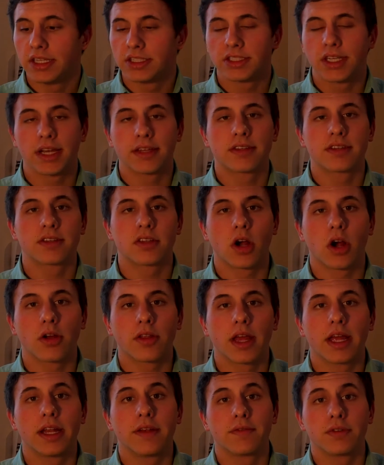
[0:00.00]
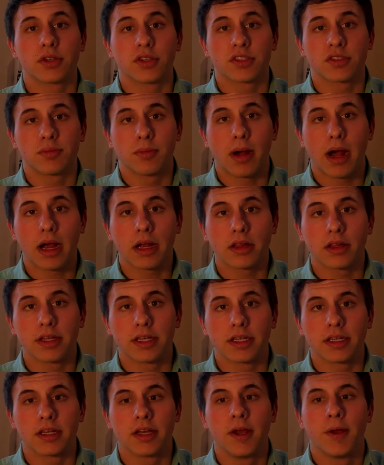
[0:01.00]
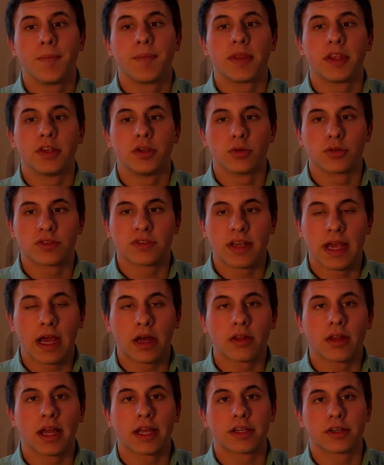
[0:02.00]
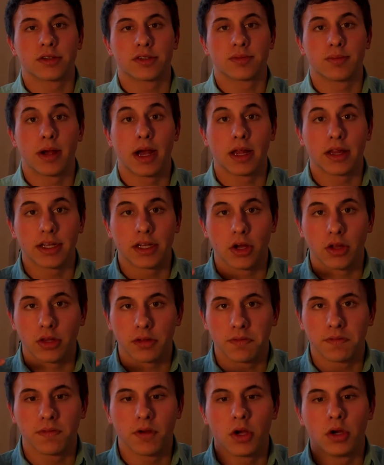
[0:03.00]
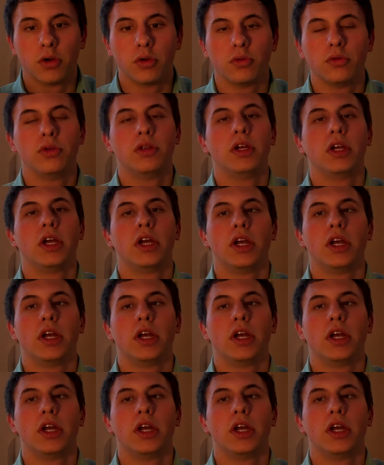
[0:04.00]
Chances are that if you're smiling, you'll sound like you're smiling on the phone,